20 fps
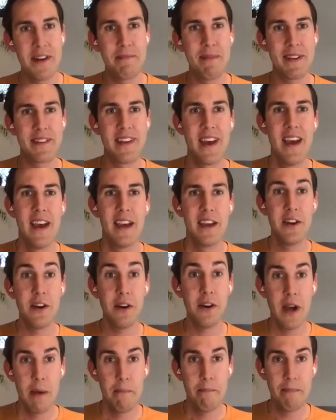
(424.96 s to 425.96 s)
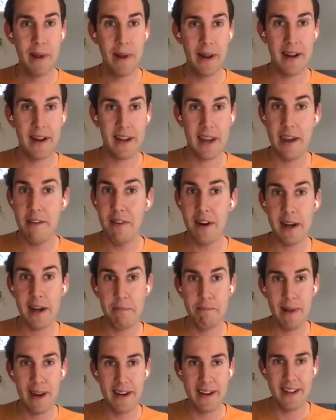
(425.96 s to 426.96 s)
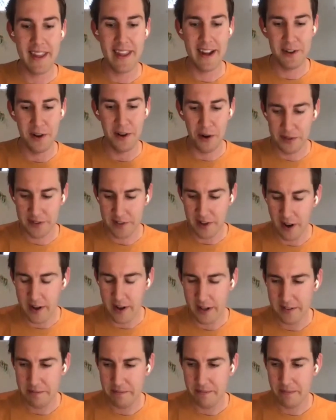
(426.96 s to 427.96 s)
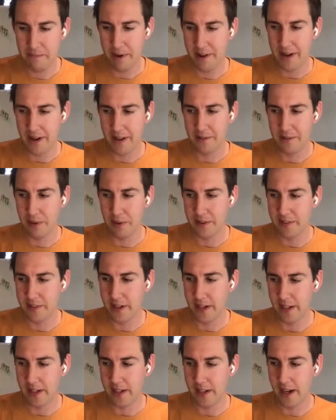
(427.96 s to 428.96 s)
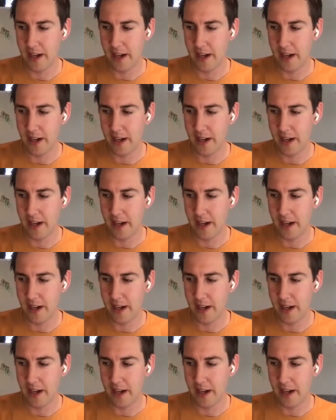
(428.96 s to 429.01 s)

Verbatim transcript: of it. But you know, like even like building that O C R experience was like.